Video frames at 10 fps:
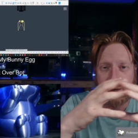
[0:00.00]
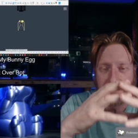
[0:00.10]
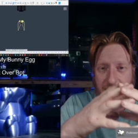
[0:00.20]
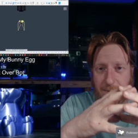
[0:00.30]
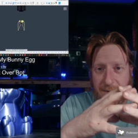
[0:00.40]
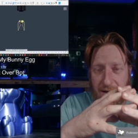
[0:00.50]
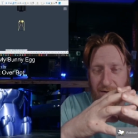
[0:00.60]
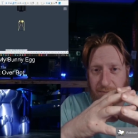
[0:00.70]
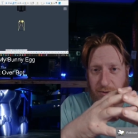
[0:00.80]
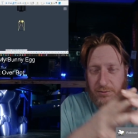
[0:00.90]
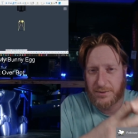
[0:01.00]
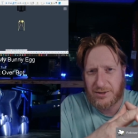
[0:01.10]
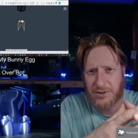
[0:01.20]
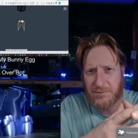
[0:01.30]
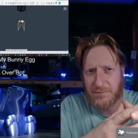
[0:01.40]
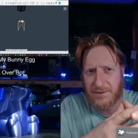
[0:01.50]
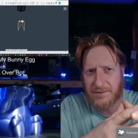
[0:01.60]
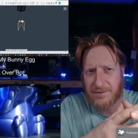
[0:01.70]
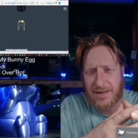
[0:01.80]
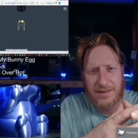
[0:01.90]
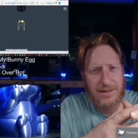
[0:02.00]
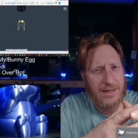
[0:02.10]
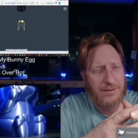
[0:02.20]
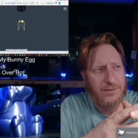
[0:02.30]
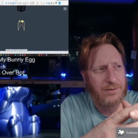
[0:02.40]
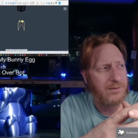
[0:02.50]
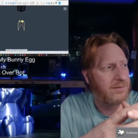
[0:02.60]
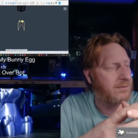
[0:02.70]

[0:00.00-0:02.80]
hub out of, which we should visit that again too.